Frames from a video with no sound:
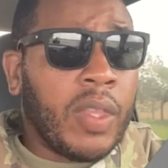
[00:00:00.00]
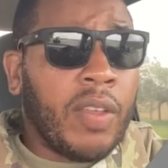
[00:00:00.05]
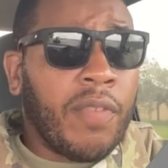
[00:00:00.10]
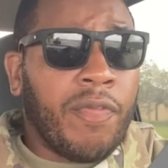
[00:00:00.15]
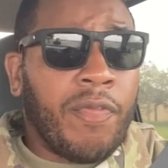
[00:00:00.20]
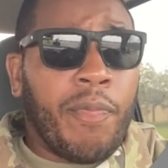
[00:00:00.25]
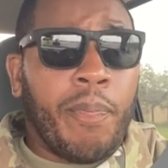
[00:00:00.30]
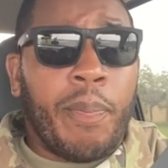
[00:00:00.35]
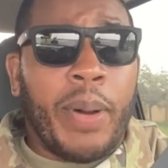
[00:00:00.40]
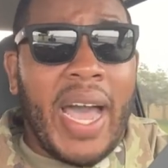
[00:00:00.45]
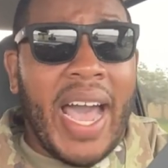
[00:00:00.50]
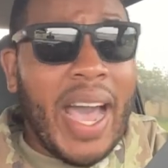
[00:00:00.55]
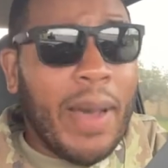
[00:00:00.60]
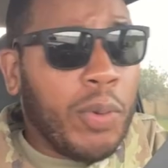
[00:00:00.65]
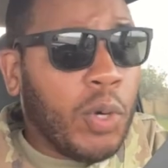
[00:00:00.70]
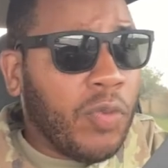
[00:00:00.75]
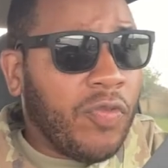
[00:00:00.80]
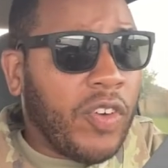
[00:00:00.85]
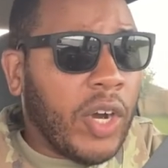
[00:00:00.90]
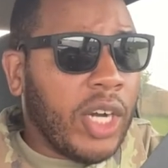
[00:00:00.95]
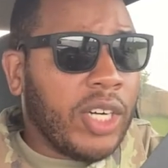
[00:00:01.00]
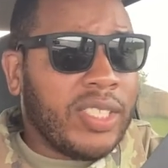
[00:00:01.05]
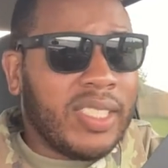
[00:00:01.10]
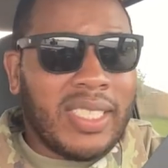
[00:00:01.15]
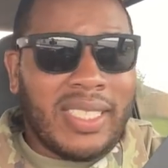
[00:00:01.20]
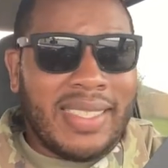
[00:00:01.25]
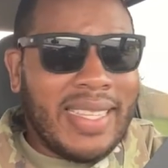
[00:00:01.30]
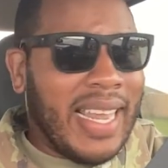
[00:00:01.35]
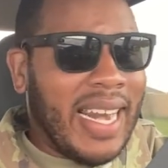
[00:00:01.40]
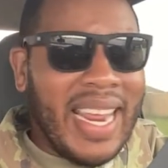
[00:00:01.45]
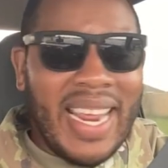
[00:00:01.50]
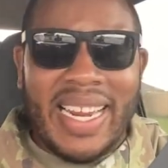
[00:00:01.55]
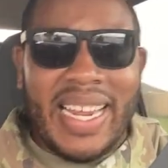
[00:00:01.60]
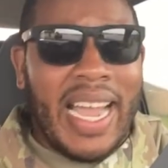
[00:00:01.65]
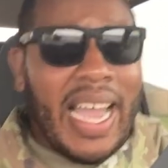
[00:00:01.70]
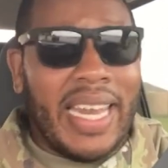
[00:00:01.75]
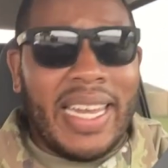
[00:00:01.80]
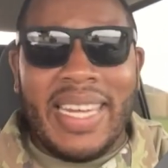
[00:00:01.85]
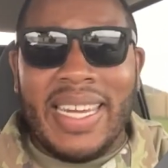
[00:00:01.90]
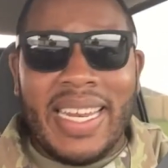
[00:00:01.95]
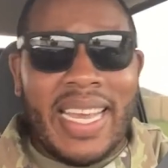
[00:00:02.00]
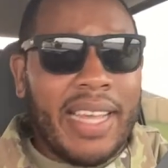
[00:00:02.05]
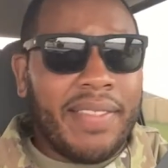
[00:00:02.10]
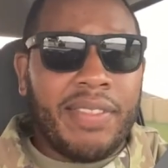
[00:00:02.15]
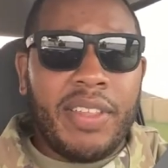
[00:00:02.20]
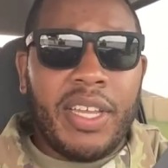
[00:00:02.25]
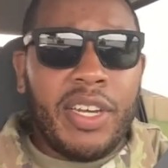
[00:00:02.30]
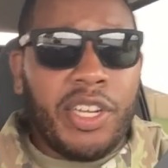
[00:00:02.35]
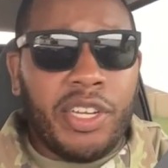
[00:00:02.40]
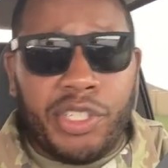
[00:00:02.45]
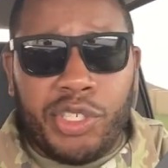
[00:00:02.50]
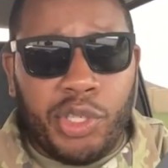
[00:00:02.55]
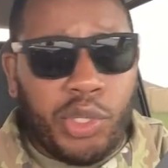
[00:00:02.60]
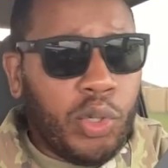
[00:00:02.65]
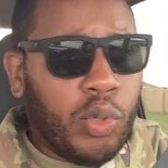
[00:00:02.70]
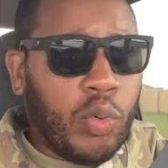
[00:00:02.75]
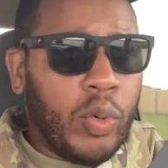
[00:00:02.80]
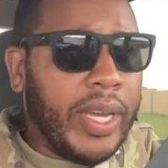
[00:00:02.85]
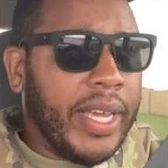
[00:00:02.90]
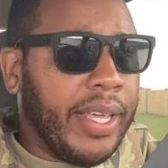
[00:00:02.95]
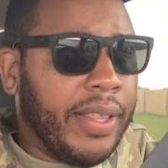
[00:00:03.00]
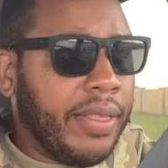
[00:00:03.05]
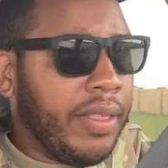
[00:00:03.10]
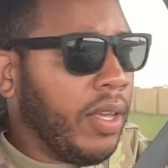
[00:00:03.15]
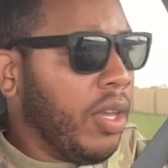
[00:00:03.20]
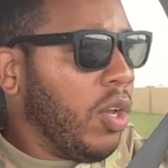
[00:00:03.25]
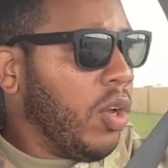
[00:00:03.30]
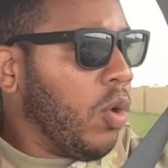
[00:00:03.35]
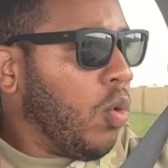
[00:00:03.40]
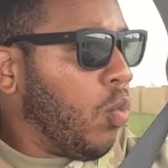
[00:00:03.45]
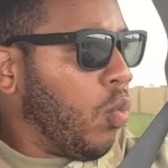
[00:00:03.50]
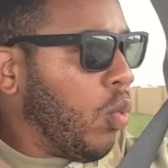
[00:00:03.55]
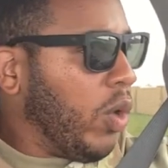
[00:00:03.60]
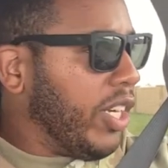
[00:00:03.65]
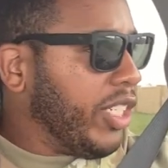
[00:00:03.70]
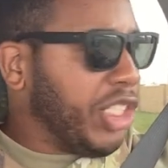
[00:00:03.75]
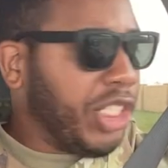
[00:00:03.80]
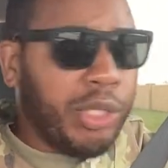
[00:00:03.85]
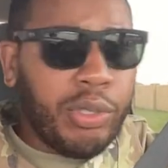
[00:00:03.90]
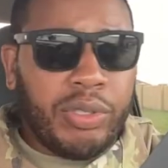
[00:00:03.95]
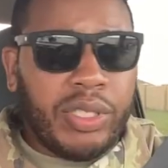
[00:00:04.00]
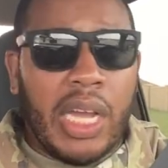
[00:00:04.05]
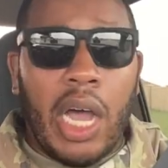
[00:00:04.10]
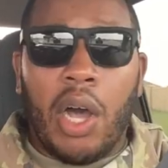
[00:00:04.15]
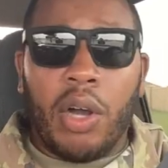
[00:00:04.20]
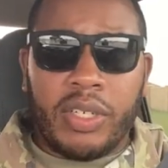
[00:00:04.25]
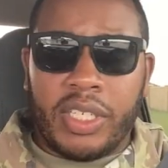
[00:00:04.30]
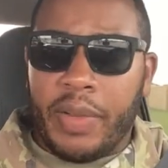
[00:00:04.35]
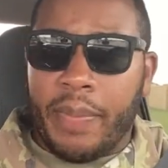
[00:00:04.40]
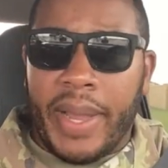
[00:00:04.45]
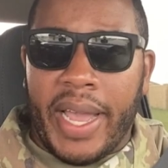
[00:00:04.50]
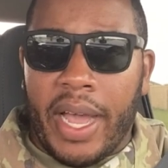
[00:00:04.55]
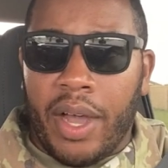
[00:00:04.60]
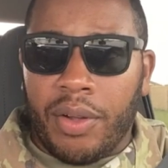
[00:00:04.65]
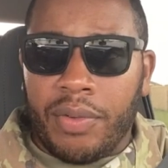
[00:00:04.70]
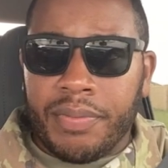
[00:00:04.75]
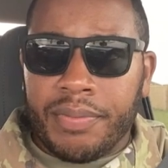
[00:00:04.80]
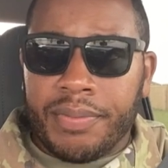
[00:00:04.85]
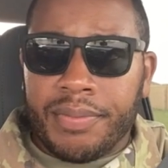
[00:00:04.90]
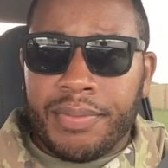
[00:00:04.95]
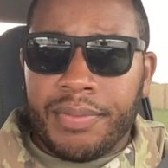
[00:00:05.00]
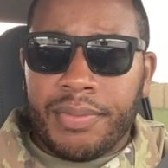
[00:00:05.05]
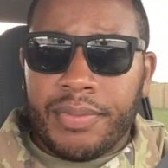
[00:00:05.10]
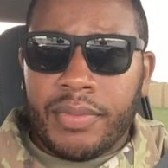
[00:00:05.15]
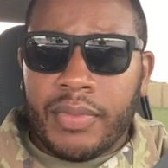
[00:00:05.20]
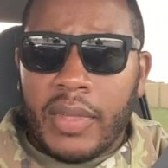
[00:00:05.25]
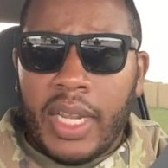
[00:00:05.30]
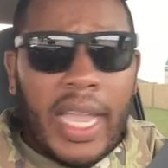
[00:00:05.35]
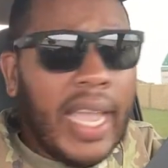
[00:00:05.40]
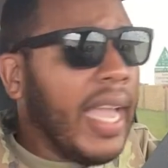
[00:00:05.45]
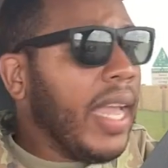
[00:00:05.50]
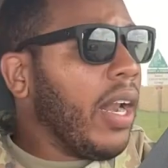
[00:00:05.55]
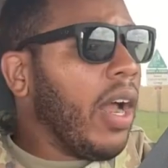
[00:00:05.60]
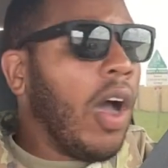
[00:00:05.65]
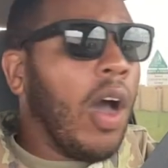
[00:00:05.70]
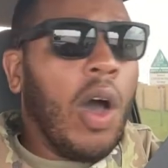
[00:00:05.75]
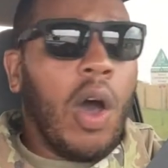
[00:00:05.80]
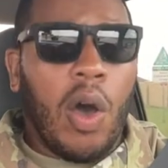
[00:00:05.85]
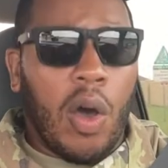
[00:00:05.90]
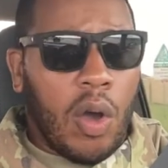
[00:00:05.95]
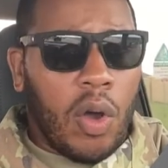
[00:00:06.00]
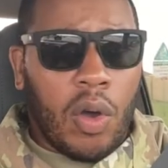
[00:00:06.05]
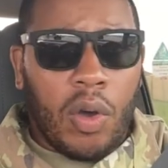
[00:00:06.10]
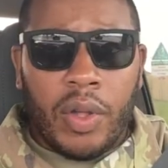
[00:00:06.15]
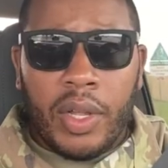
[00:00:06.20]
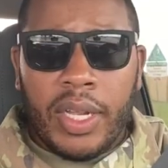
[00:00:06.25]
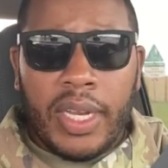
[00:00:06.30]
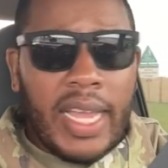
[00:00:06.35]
Bible verses that ain't got nothing to do with what you talked about at all.